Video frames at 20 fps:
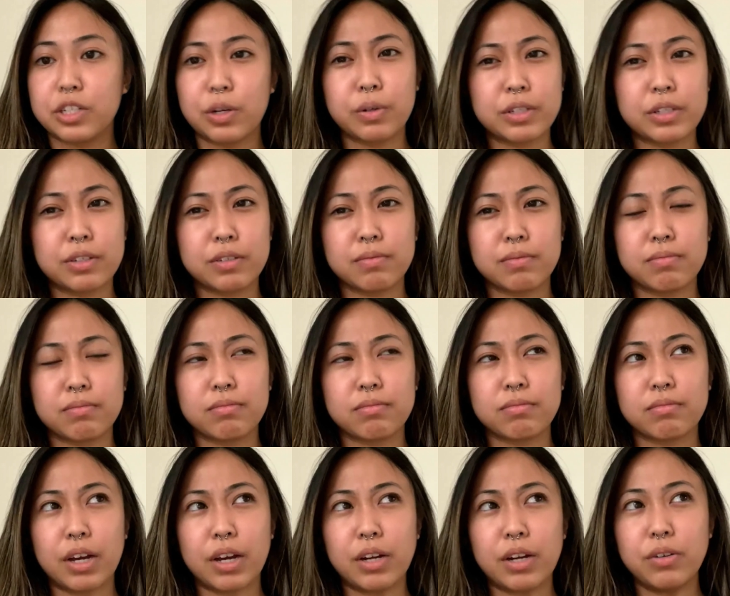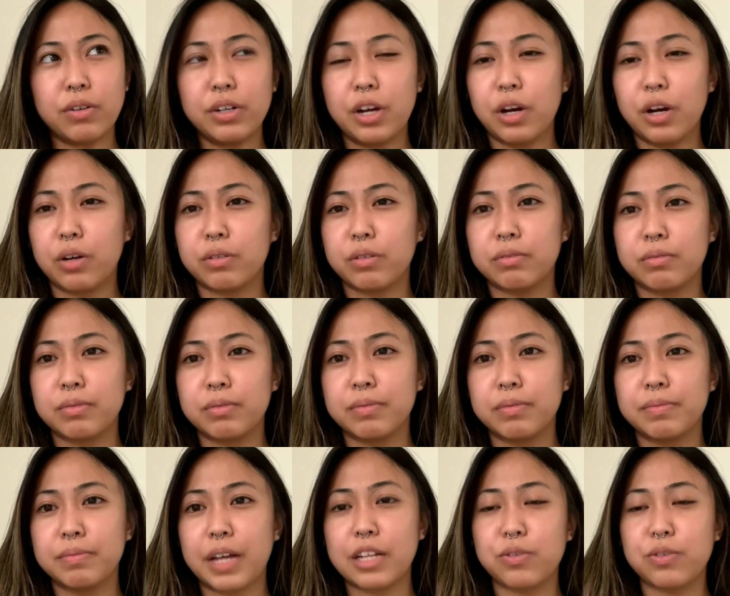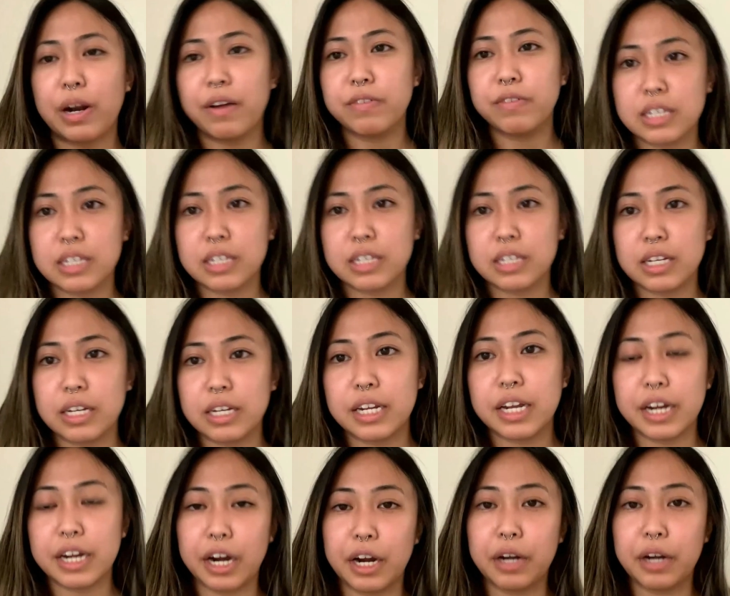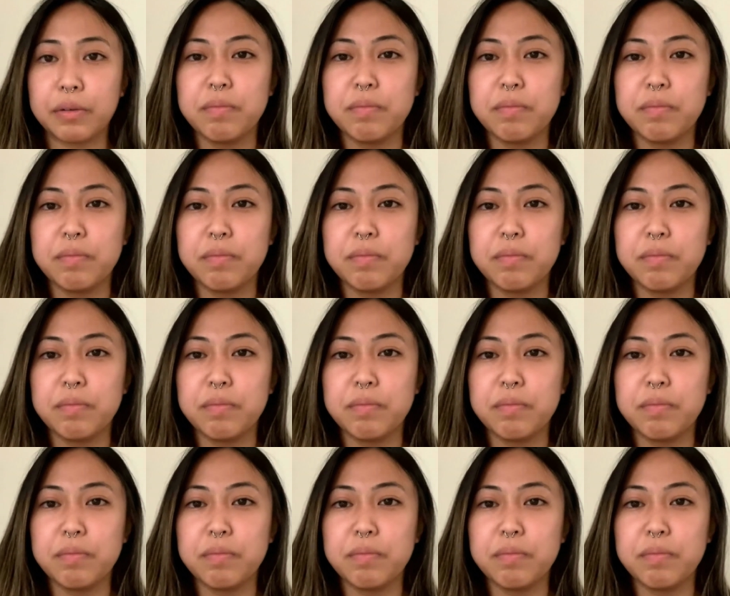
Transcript: So it's, I don't know, that's what I've just seen here.